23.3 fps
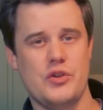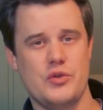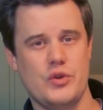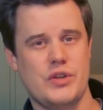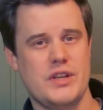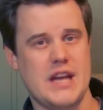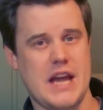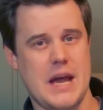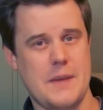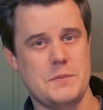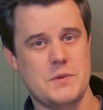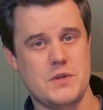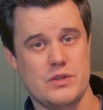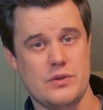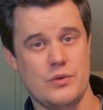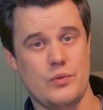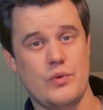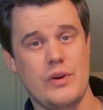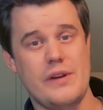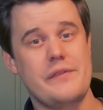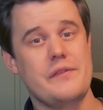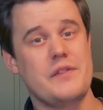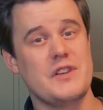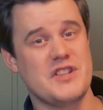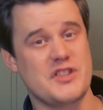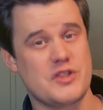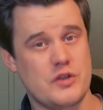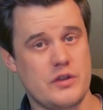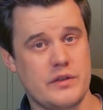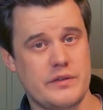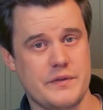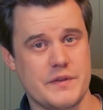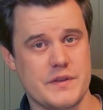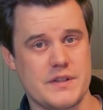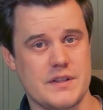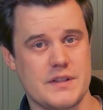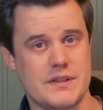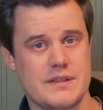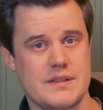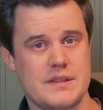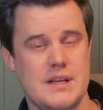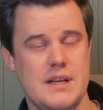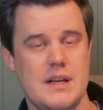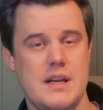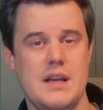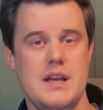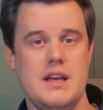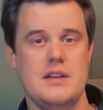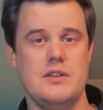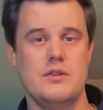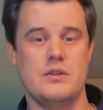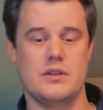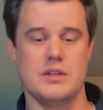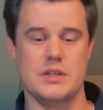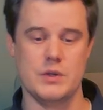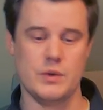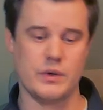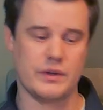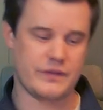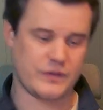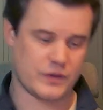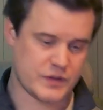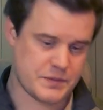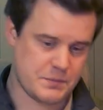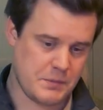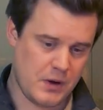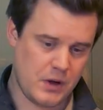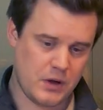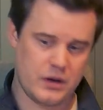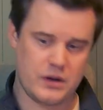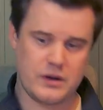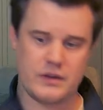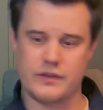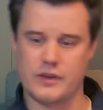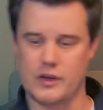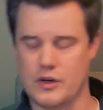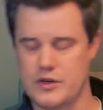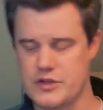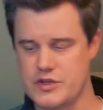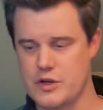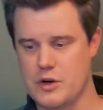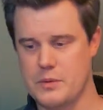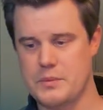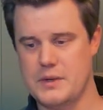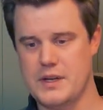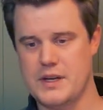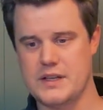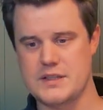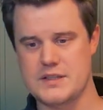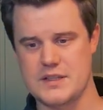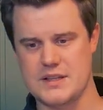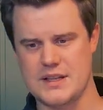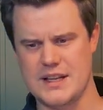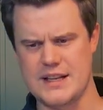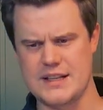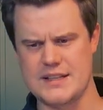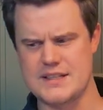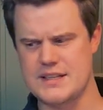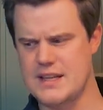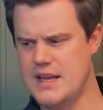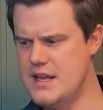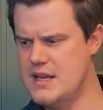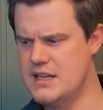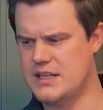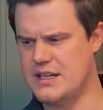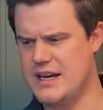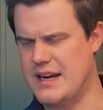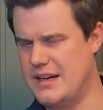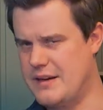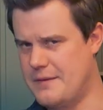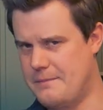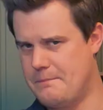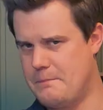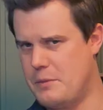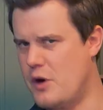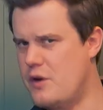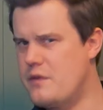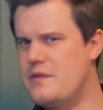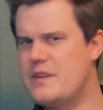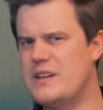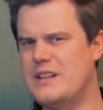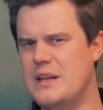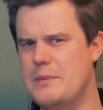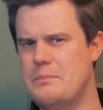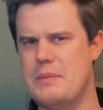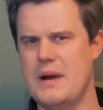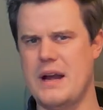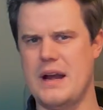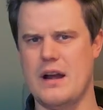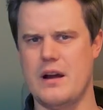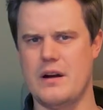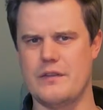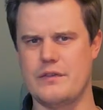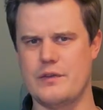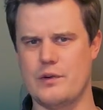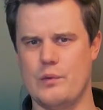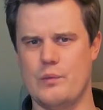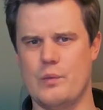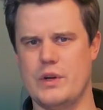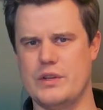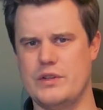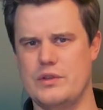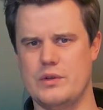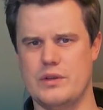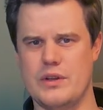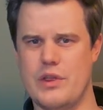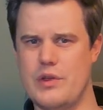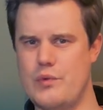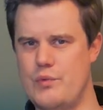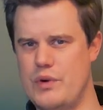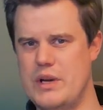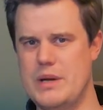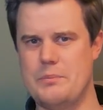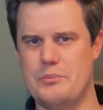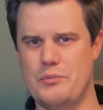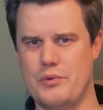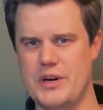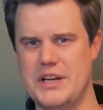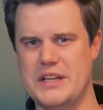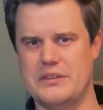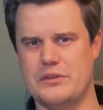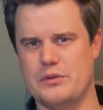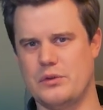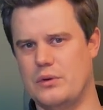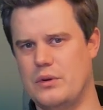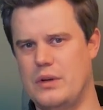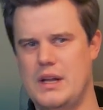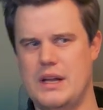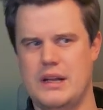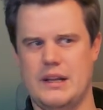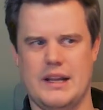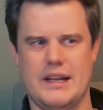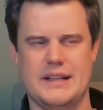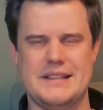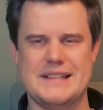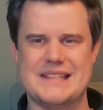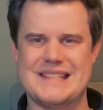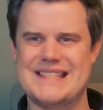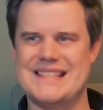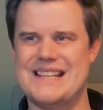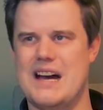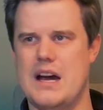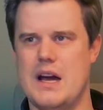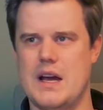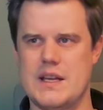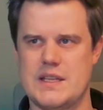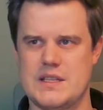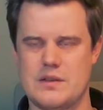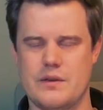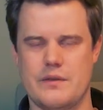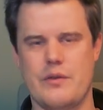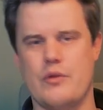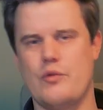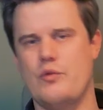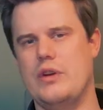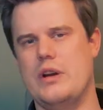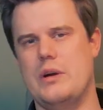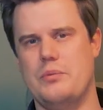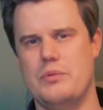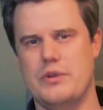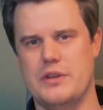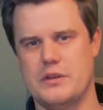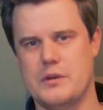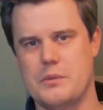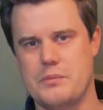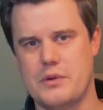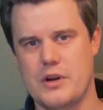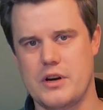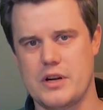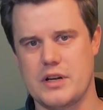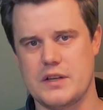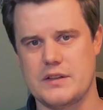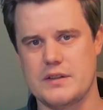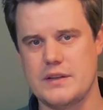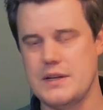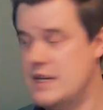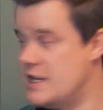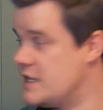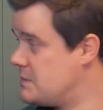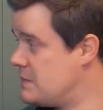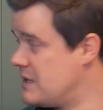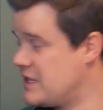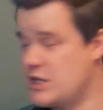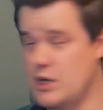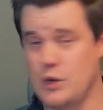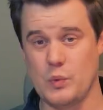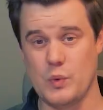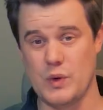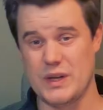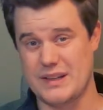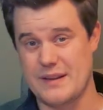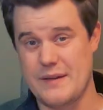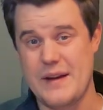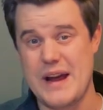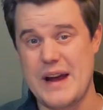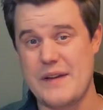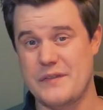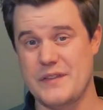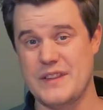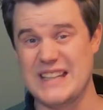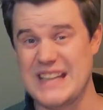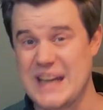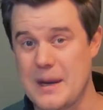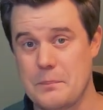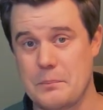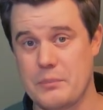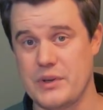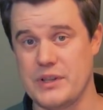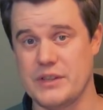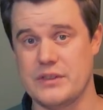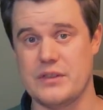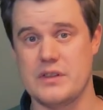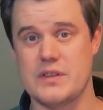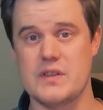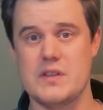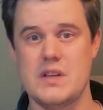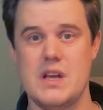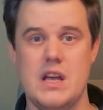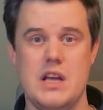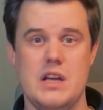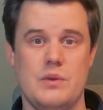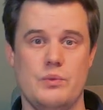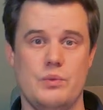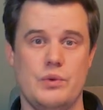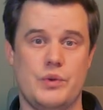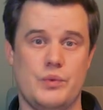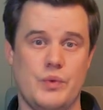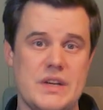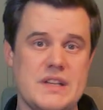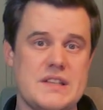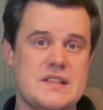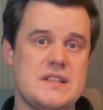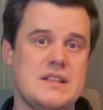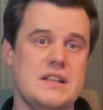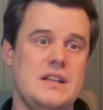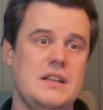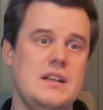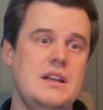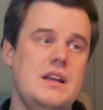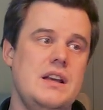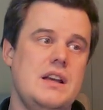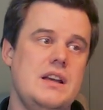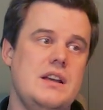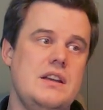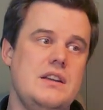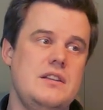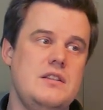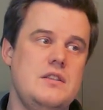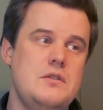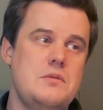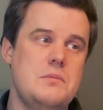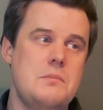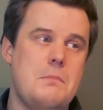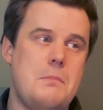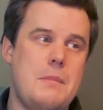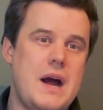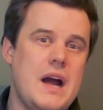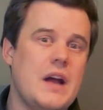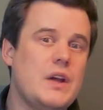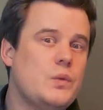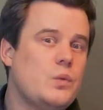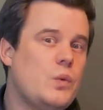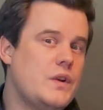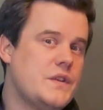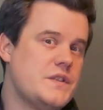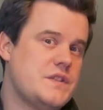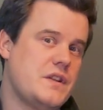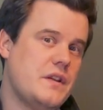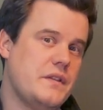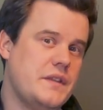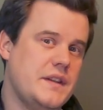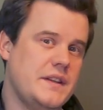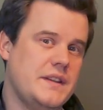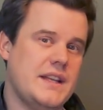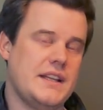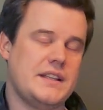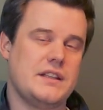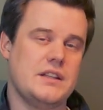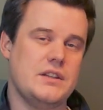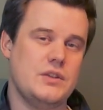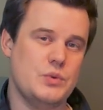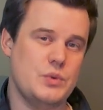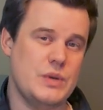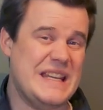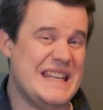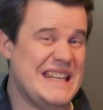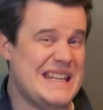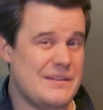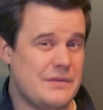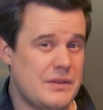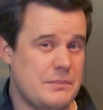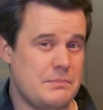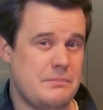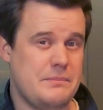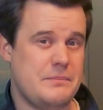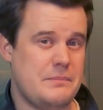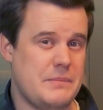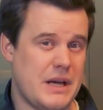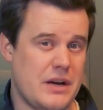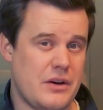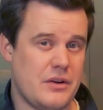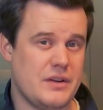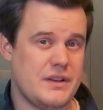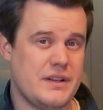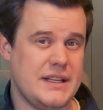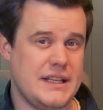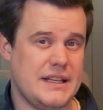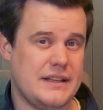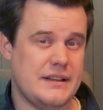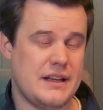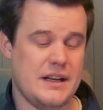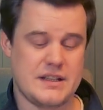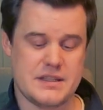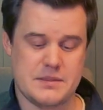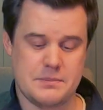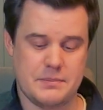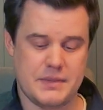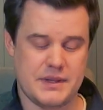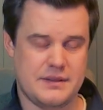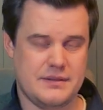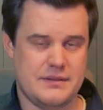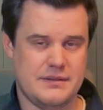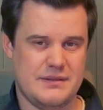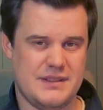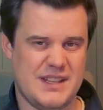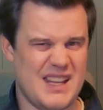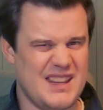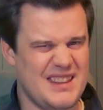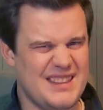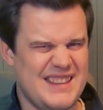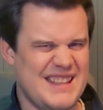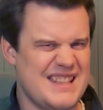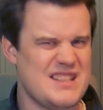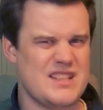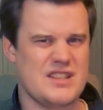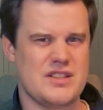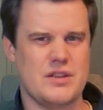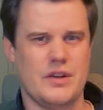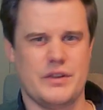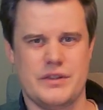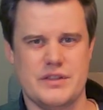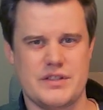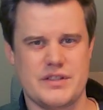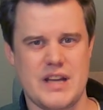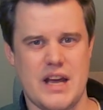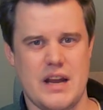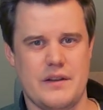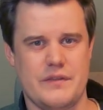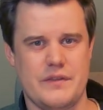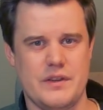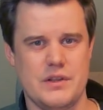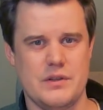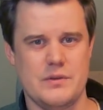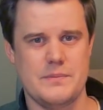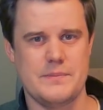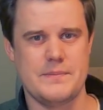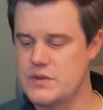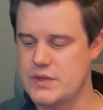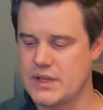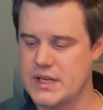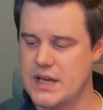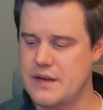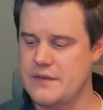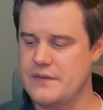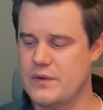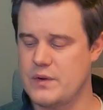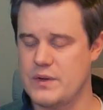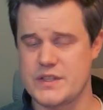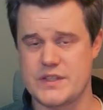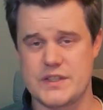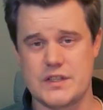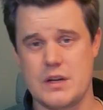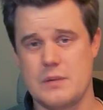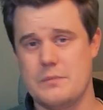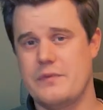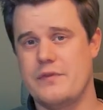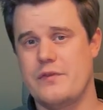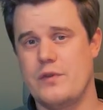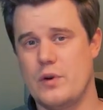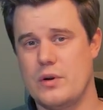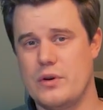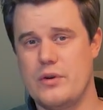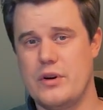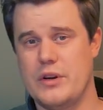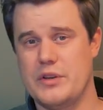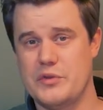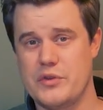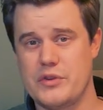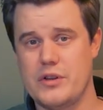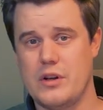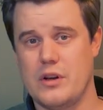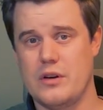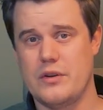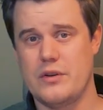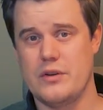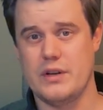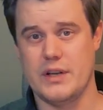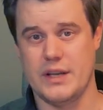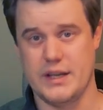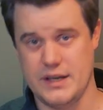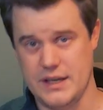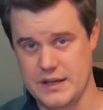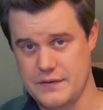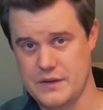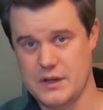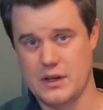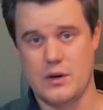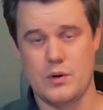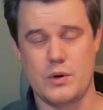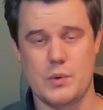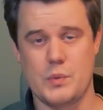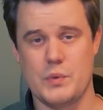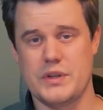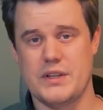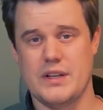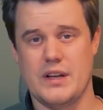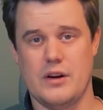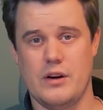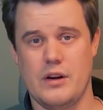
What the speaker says: to capture reference surfaces. You can do it for smaller, for larger objects, and it's kind of perfectly paired for what you can 3D print, or like the size of the 3D printed product, especially with FDM printers. With resin, you might want something that can do even better details, but then this is not the scanner for you. So again, for a sub $400 and even lower with the